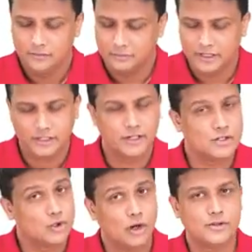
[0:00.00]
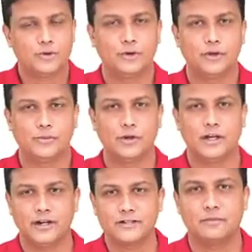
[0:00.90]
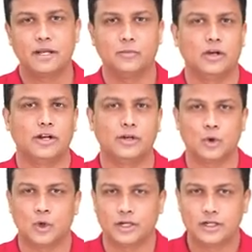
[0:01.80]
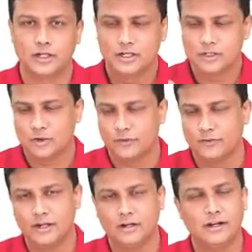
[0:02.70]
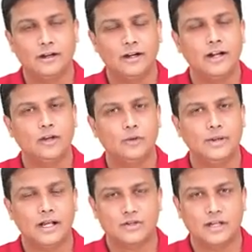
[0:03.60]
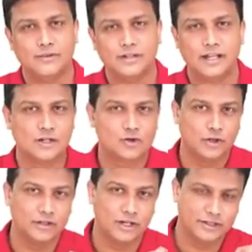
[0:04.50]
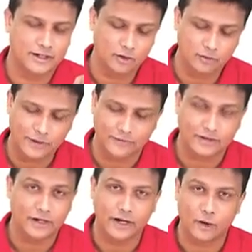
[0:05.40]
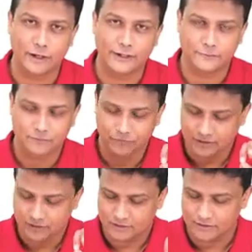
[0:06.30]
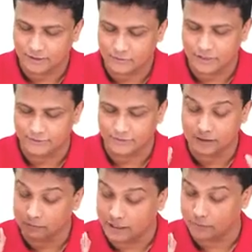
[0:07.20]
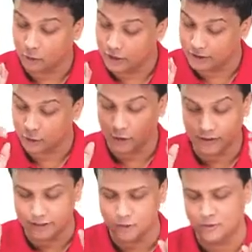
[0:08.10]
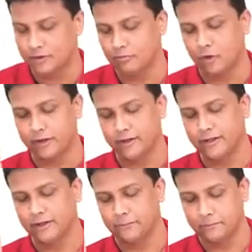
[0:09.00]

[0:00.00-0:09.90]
But here it is not pseudo-unipolar, it is bipolar neuron. So on one end, you will be actually having the axon, the other end will be having the dendrite. That will be having the bipolar neuron. That is also important there.